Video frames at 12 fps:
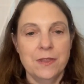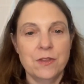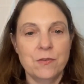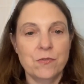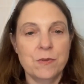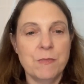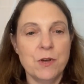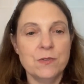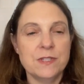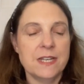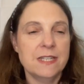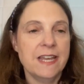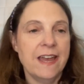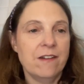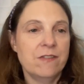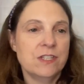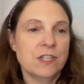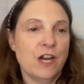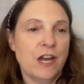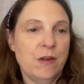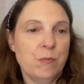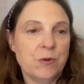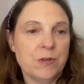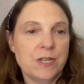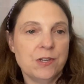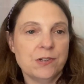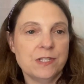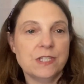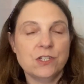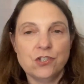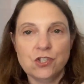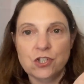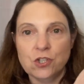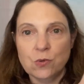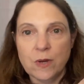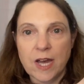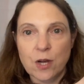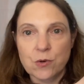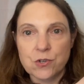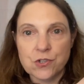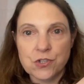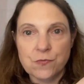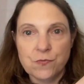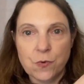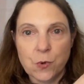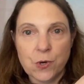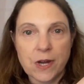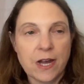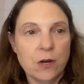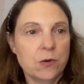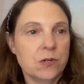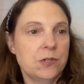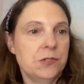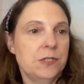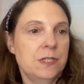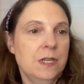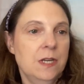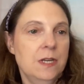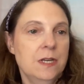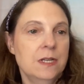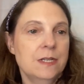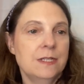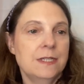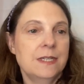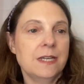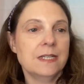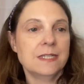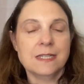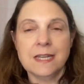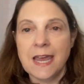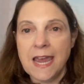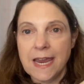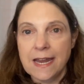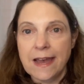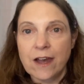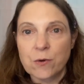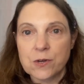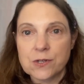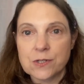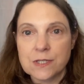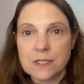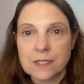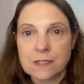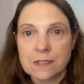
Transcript: the remote does have a timer here. It says two hours, four hours, six and eight hours.